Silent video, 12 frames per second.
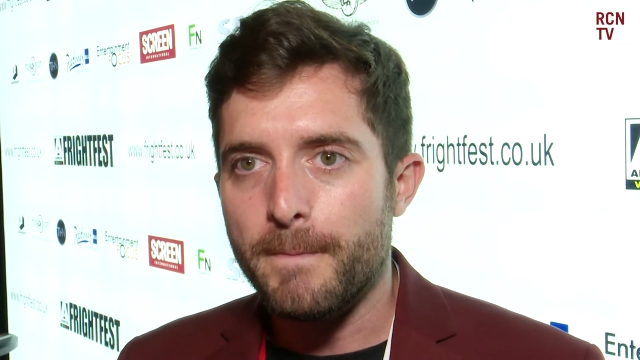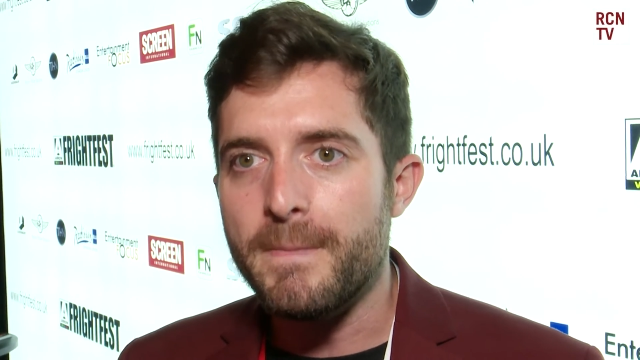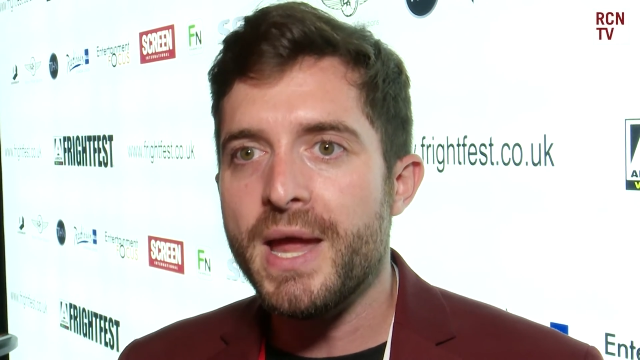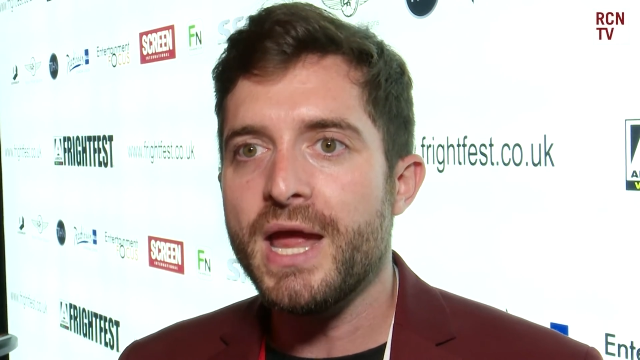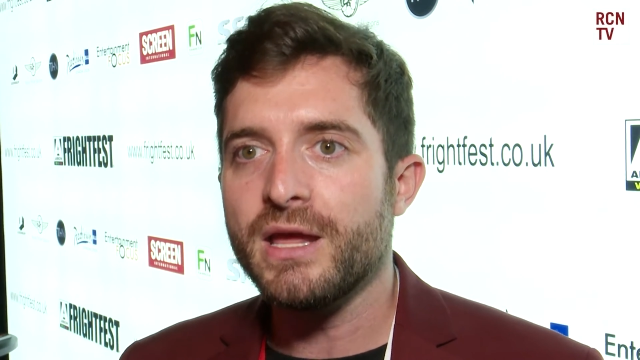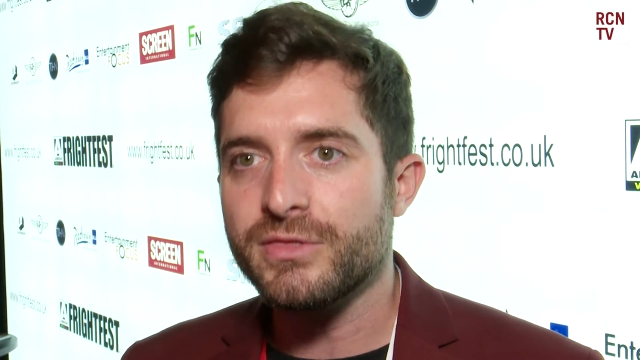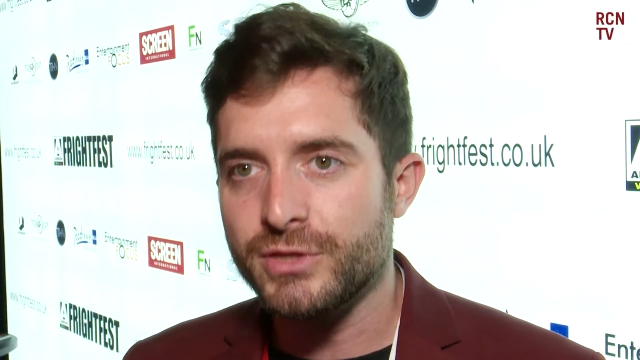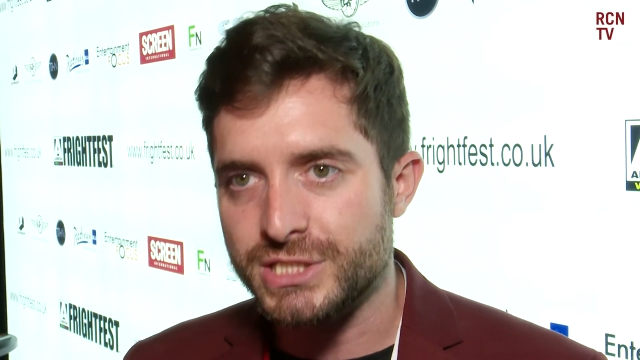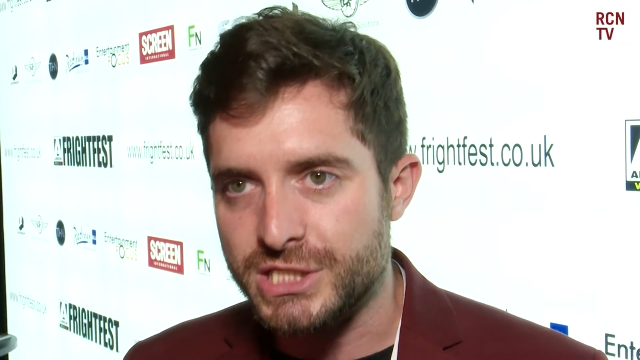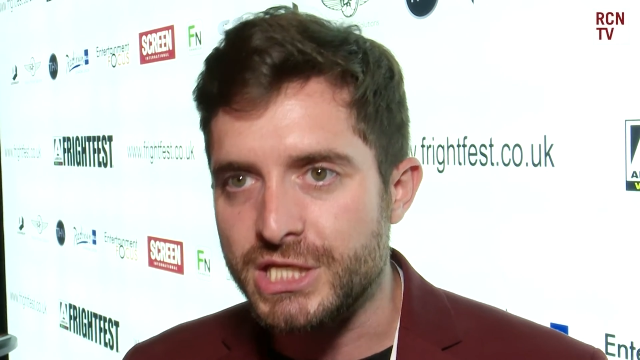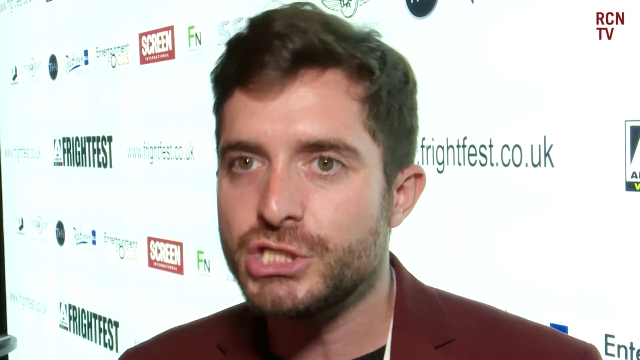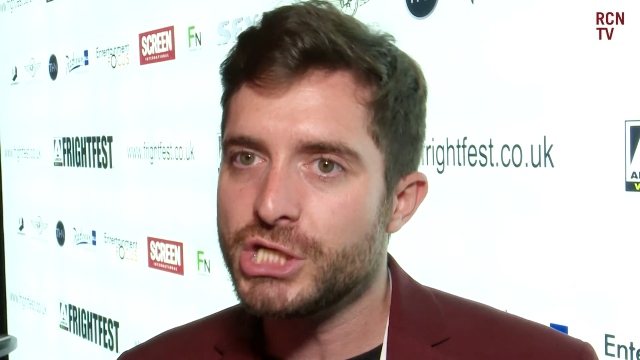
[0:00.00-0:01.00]
make the
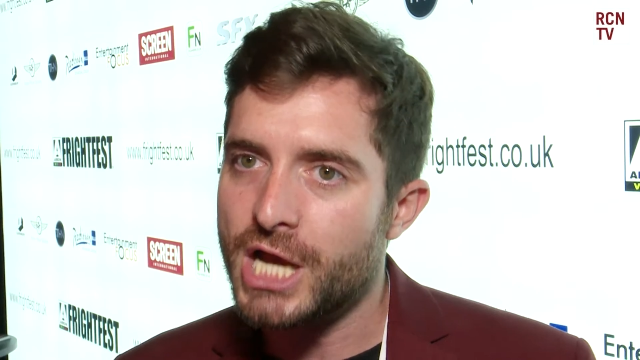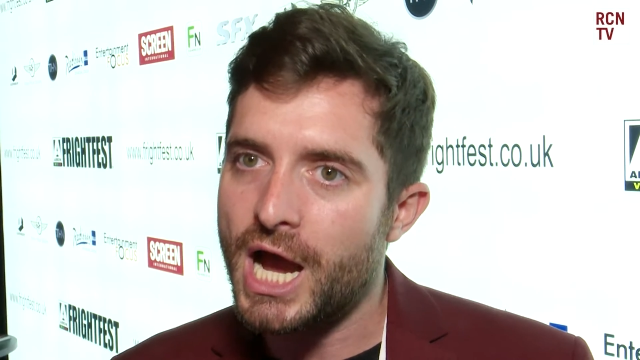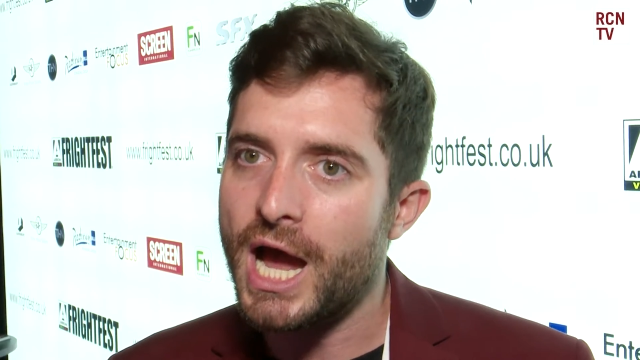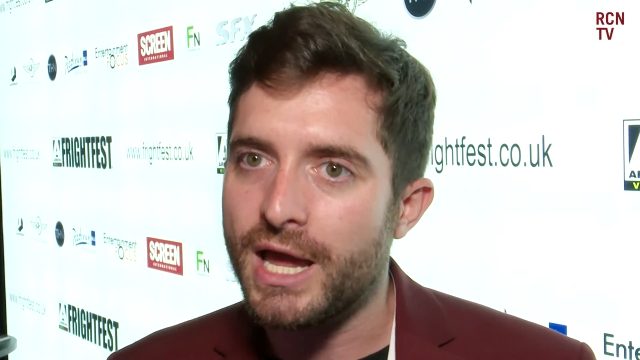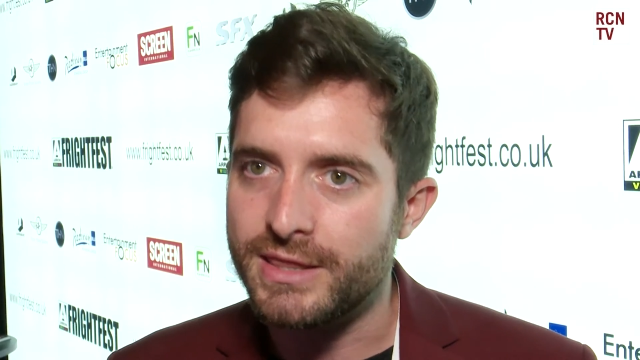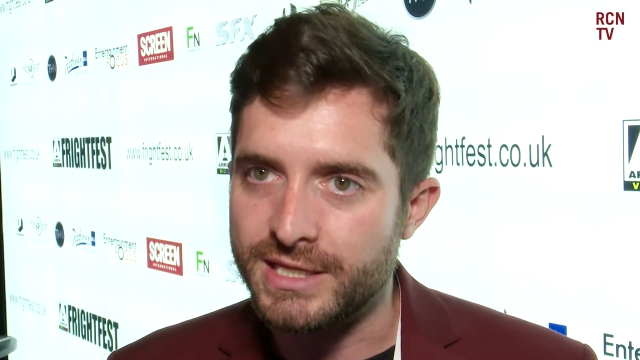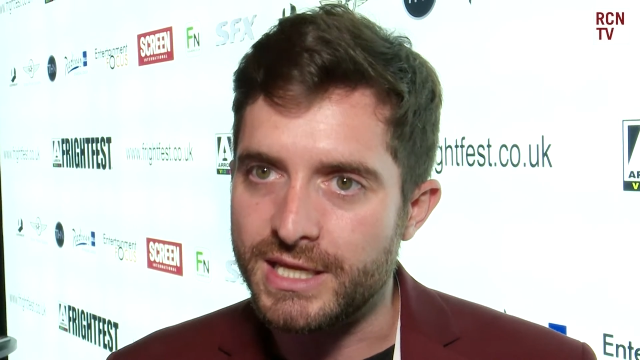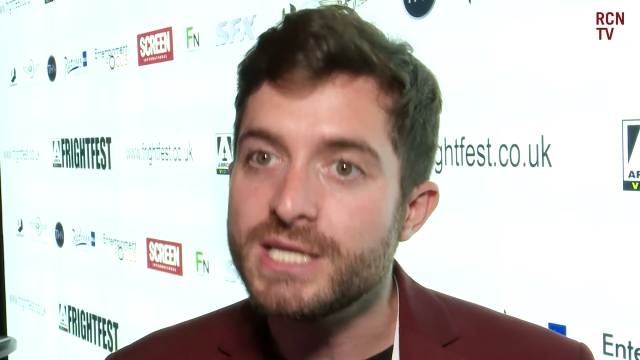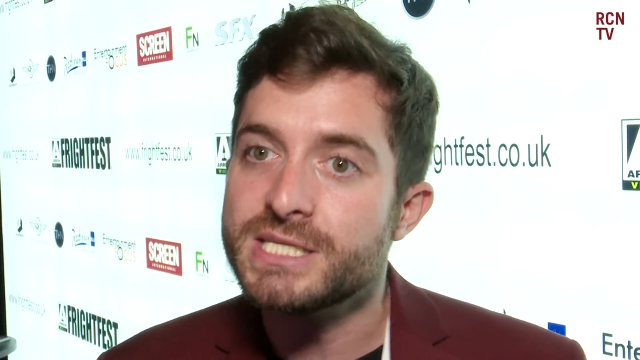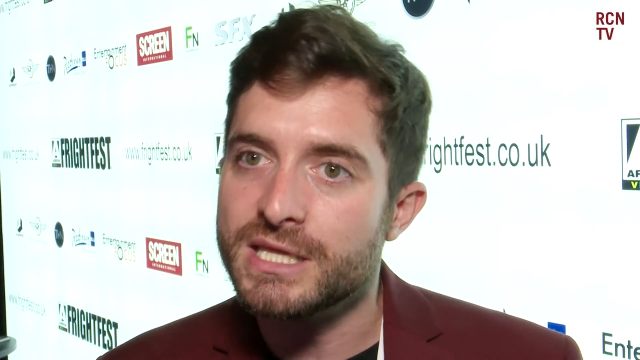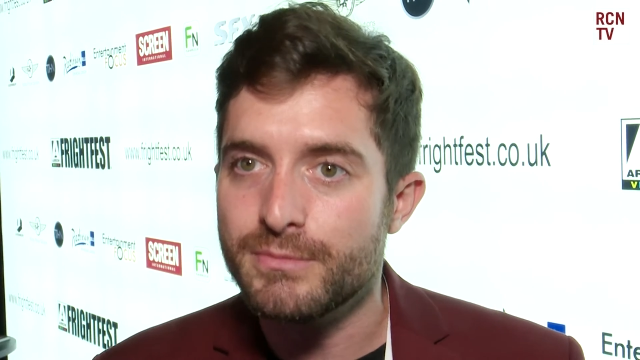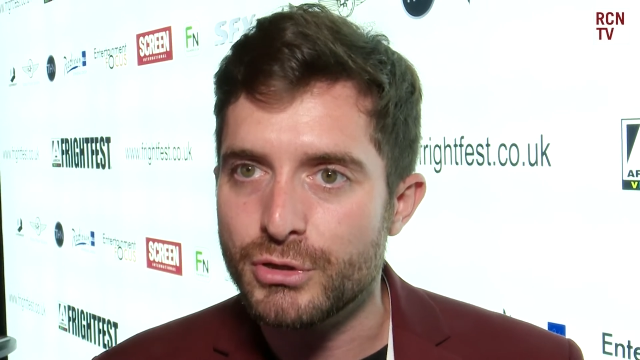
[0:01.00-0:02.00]
CGI that
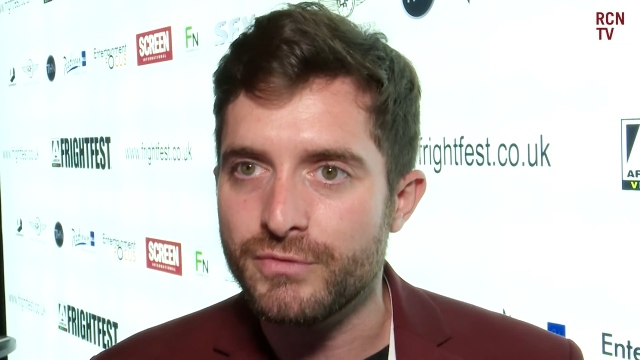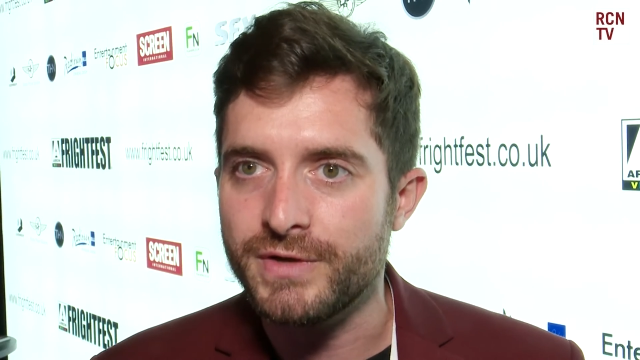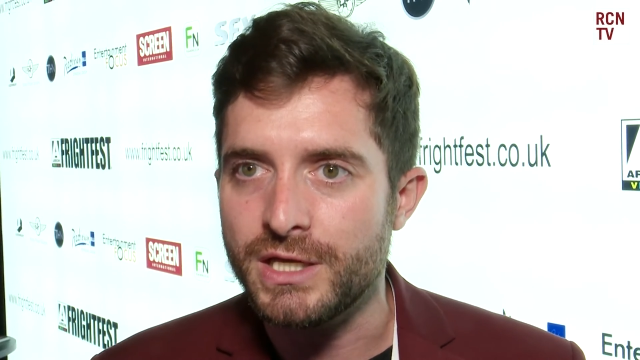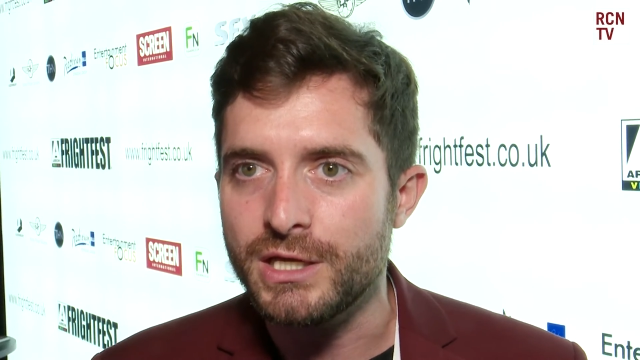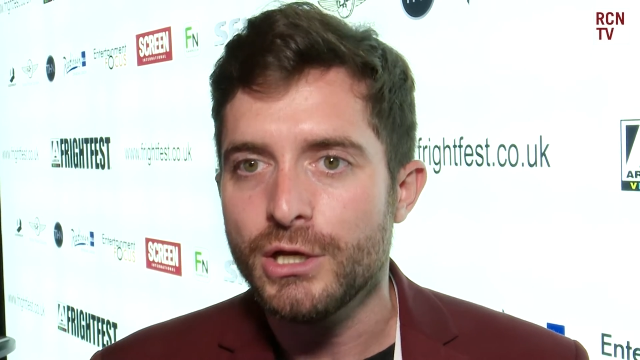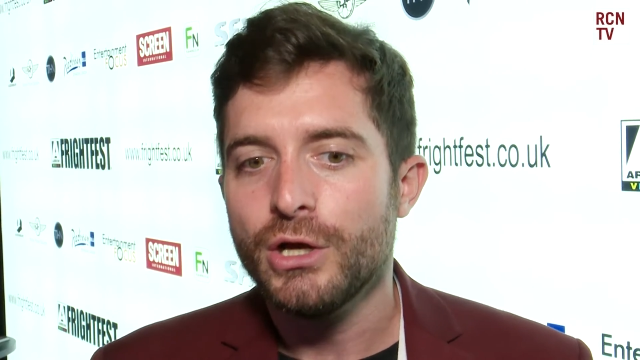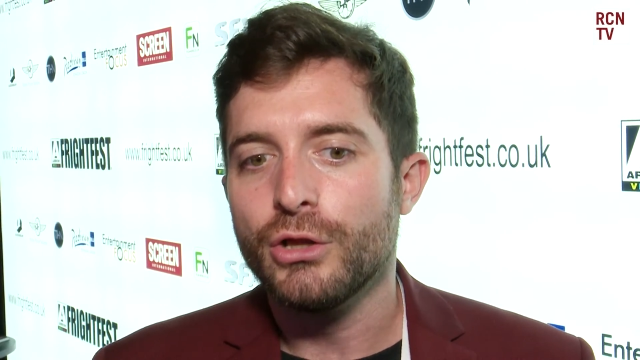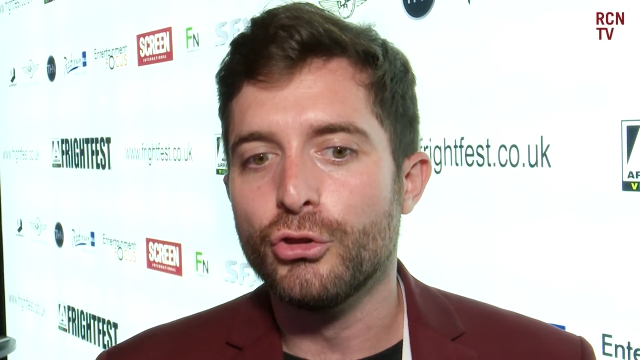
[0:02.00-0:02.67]
is in the movie